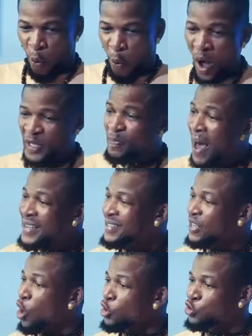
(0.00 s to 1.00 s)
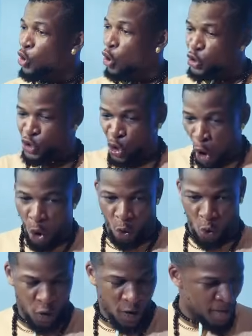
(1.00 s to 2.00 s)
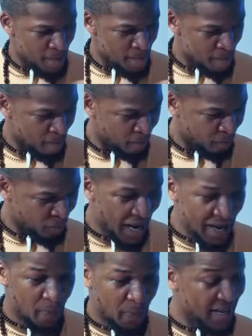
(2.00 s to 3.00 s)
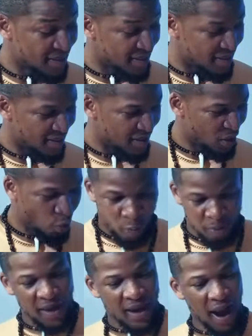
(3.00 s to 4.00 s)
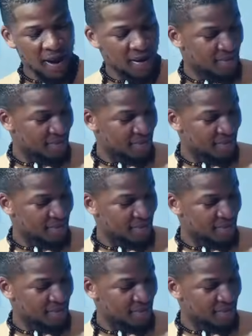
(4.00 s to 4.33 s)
What makes us so sure that the prince will pick her?